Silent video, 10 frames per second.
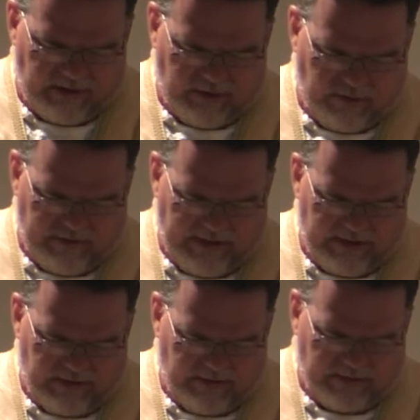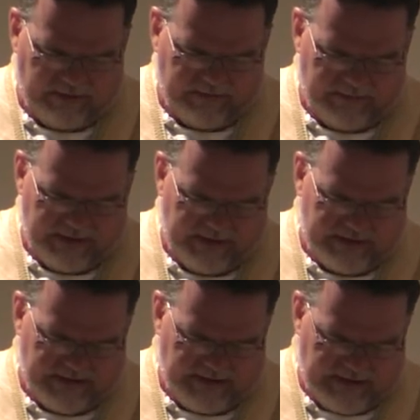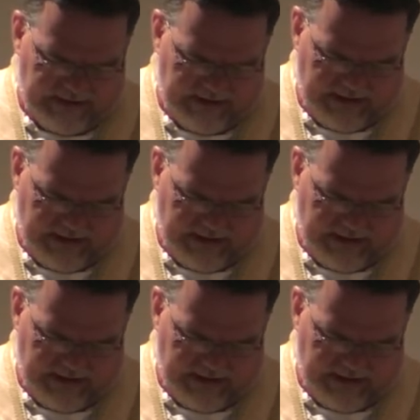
owe my Lord? But he said,